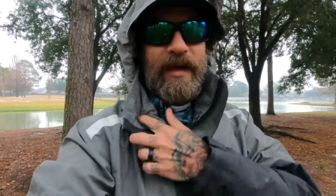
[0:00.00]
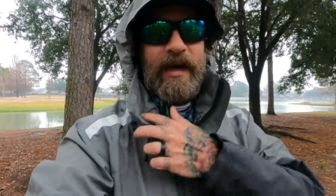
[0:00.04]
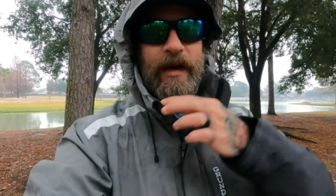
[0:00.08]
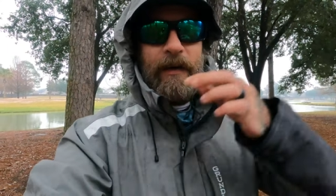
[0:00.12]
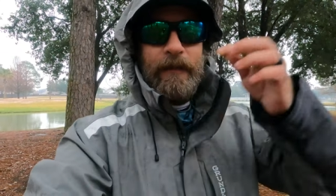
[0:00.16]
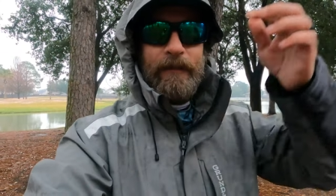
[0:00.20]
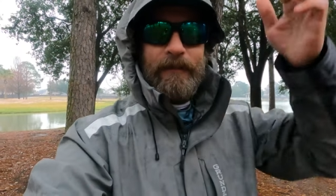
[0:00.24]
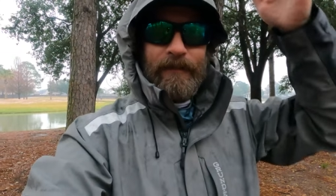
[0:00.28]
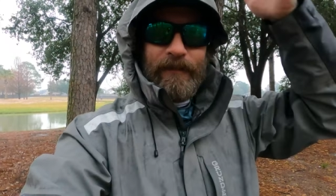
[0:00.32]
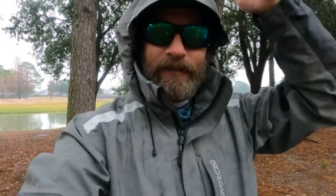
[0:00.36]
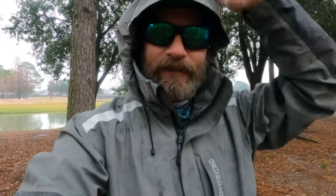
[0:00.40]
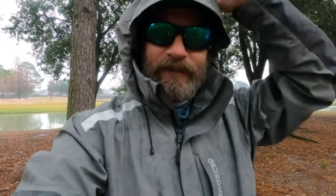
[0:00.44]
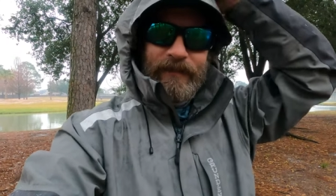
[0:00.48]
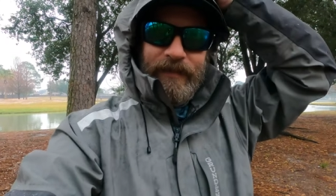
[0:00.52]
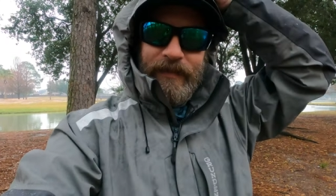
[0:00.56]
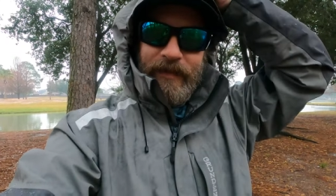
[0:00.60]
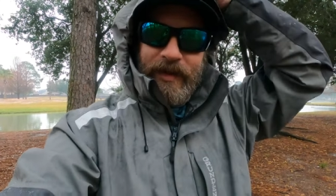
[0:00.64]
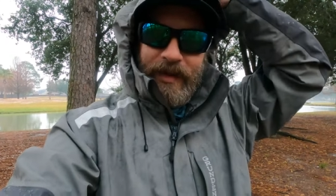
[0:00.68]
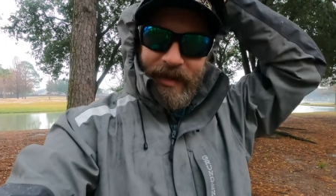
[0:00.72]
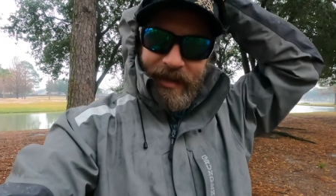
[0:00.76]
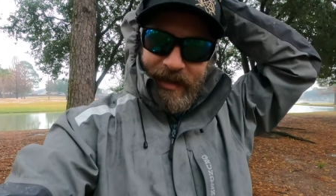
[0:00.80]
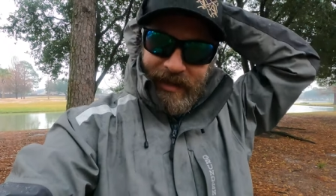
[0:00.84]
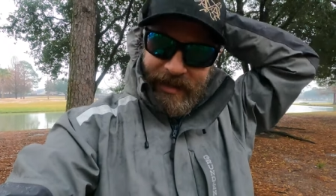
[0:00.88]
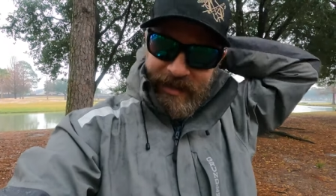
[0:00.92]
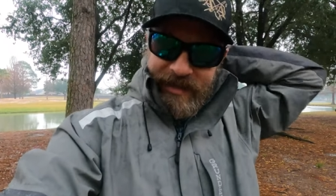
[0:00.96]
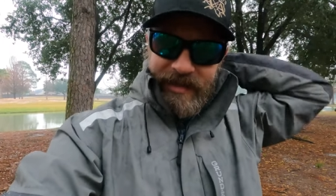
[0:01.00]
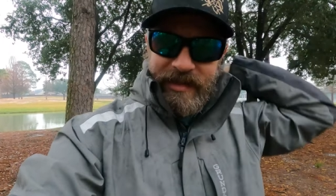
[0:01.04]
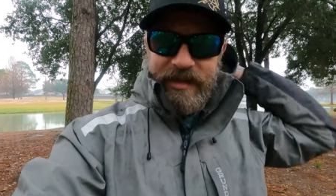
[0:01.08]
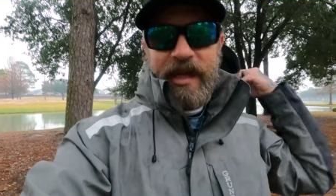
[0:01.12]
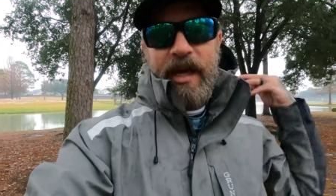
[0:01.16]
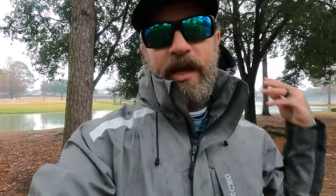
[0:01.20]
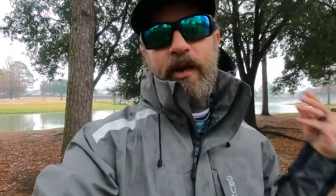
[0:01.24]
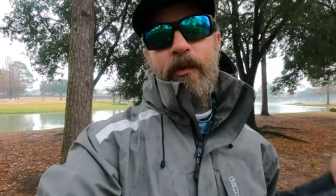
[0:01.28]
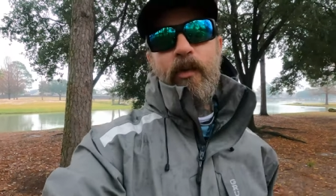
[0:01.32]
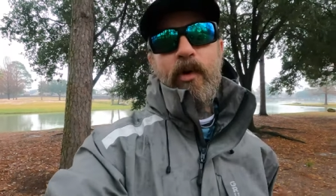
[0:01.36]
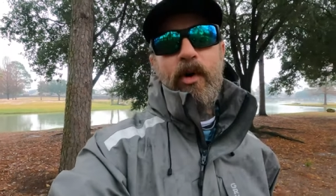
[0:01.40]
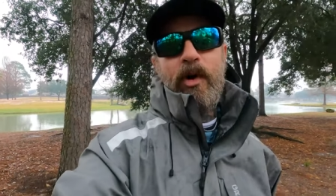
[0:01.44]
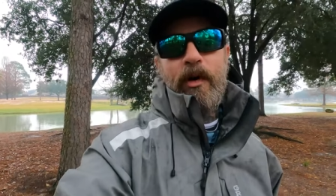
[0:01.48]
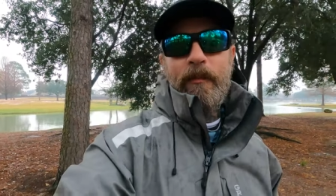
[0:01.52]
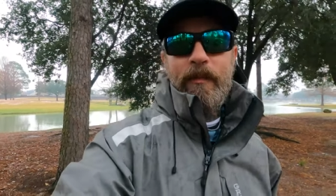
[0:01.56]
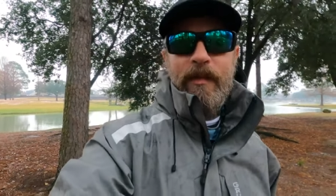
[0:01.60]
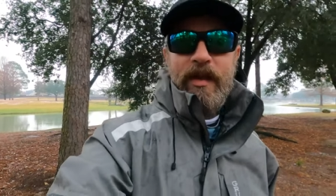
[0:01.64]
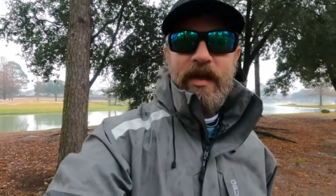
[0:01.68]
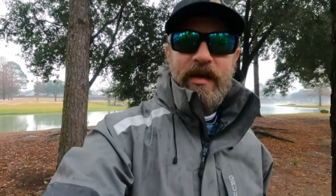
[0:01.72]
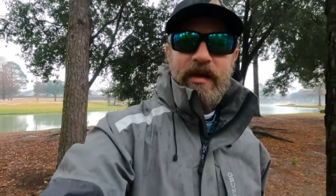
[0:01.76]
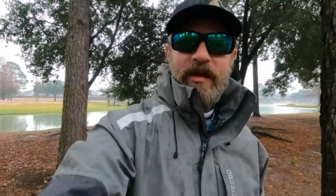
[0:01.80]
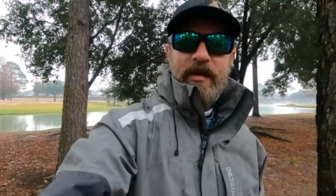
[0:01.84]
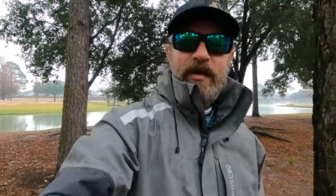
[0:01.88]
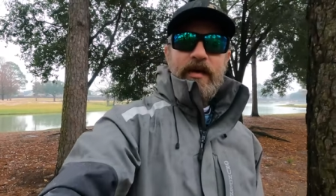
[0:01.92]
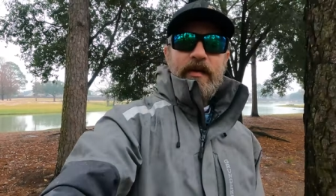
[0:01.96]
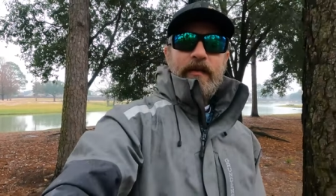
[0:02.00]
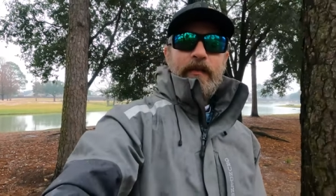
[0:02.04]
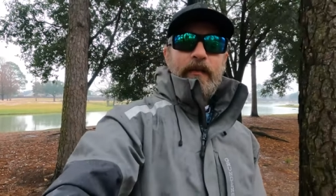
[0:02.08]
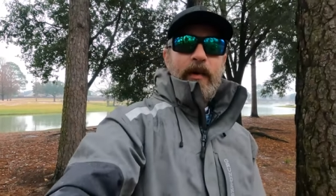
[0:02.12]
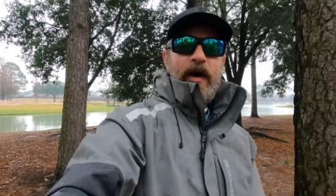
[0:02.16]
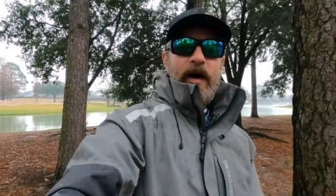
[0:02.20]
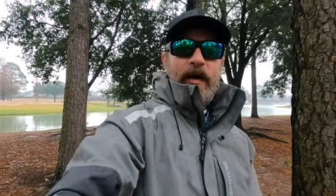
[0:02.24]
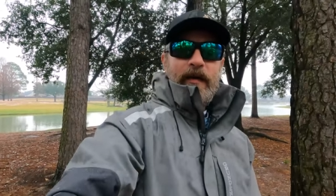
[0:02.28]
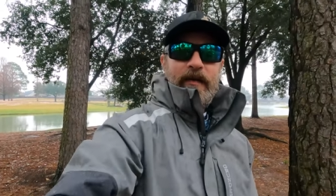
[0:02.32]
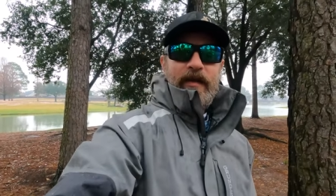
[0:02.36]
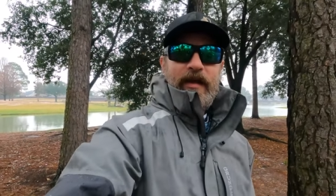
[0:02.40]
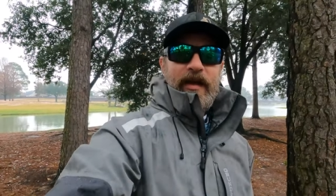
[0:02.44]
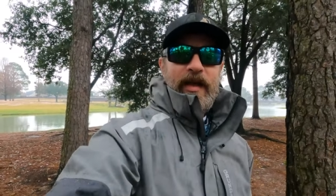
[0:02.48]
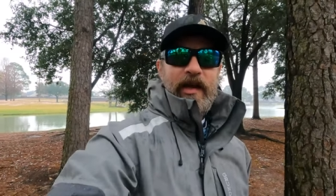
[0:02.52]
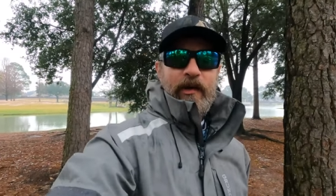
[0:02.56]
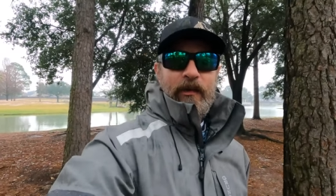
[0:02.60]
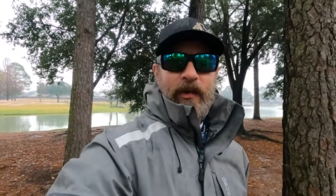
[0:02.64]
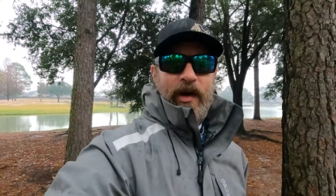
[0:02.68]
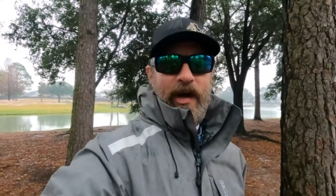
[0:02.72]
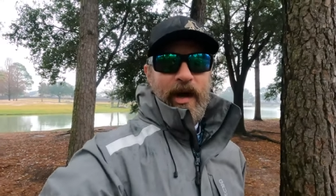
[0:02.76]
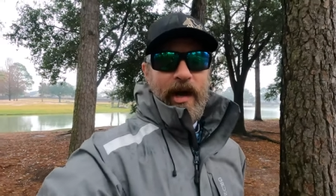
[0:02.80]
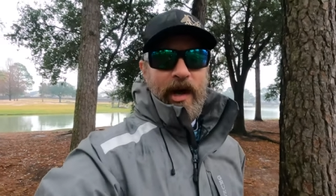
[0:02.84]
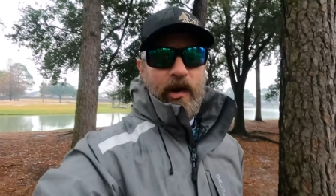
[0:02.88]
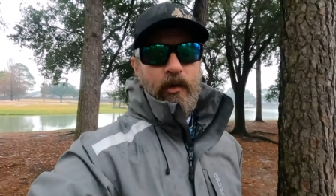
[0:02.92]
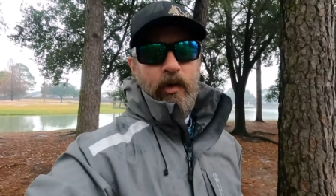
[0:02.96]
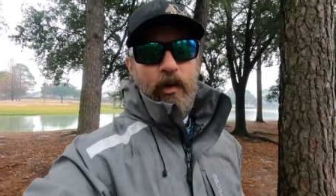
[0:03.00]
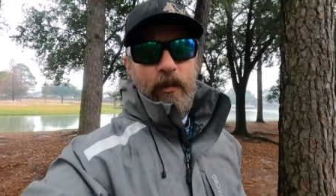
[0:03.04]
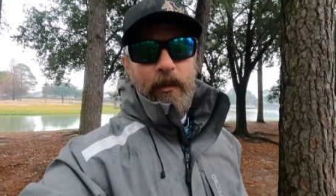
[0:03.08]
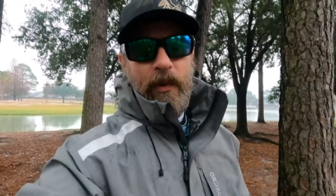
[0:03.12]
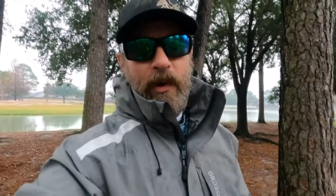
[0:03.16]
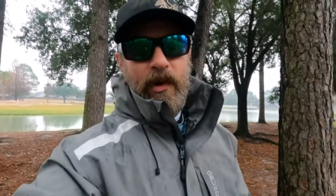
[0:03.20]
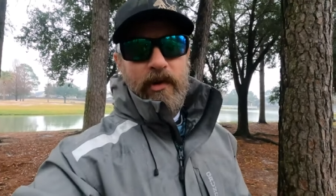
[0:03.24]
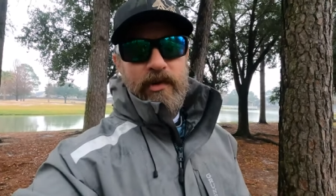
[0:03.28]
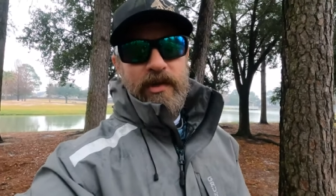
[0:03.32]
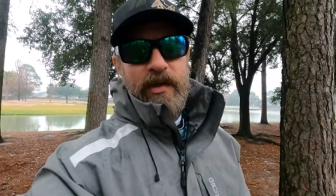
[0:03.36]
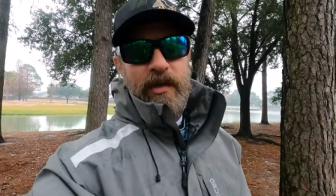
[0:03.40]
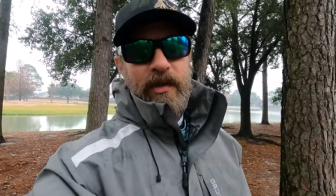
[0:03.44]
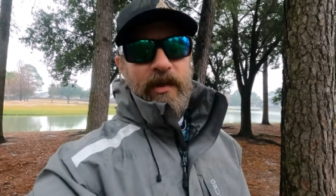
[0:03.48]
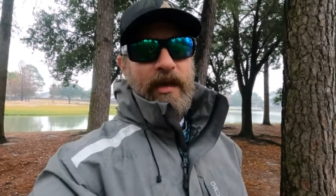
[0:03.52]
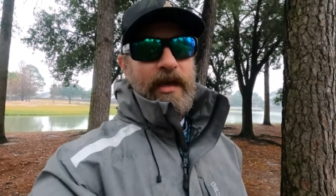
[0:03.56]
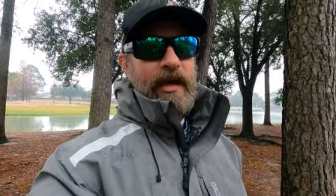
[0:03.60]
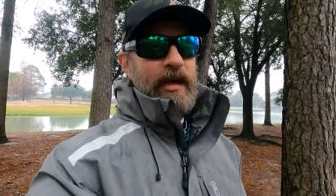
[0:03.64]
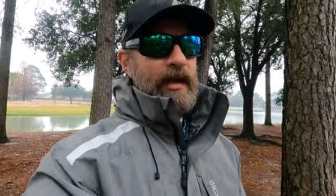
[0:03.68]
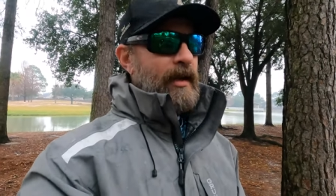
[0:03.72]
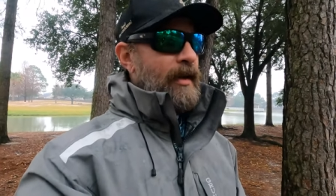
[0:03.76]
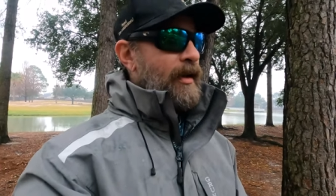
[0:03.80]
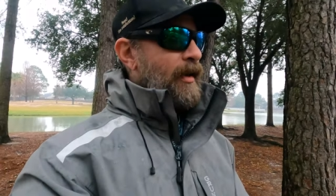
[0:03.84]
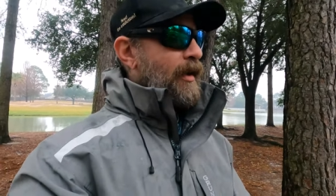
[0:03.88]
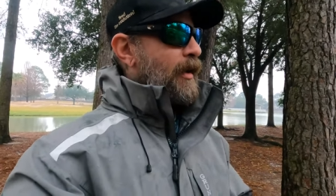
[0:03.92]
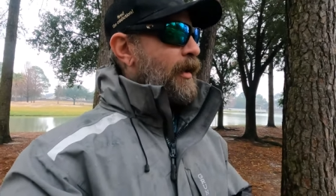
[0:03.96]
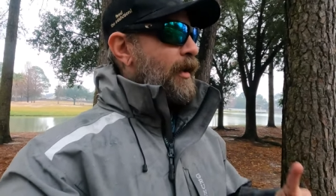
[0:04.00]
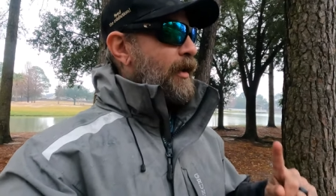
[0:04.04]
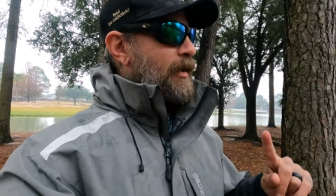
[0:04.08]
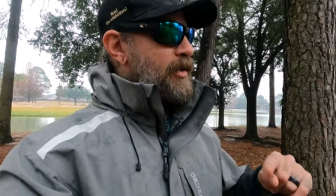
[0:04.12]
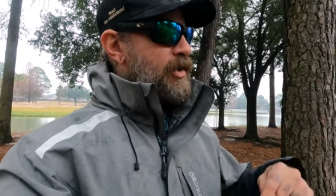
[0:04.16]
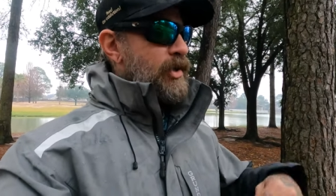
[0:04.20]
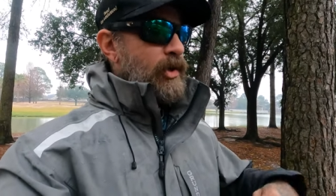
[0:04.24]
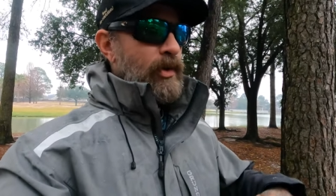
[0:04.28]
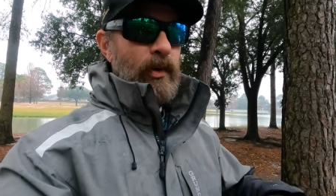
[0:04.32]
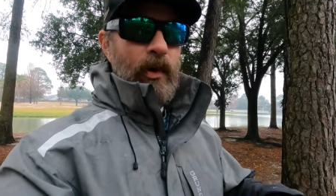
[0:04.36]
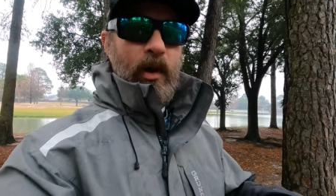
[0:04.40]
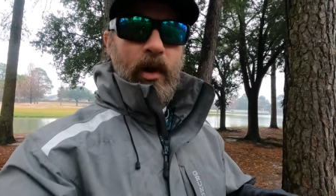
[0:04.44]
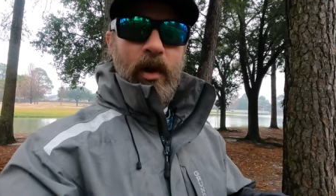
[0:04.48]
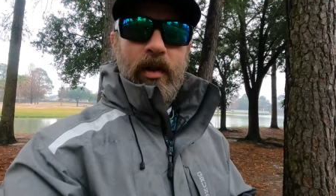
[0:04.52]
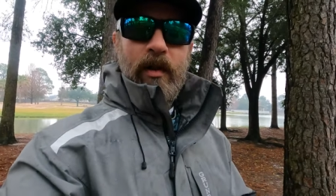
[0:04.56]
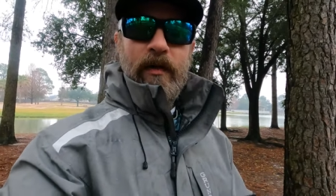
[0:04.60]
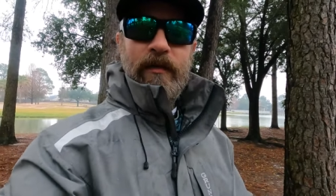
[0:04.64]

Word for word: Yeah, staying warm. But anyway, I will post a link uh, to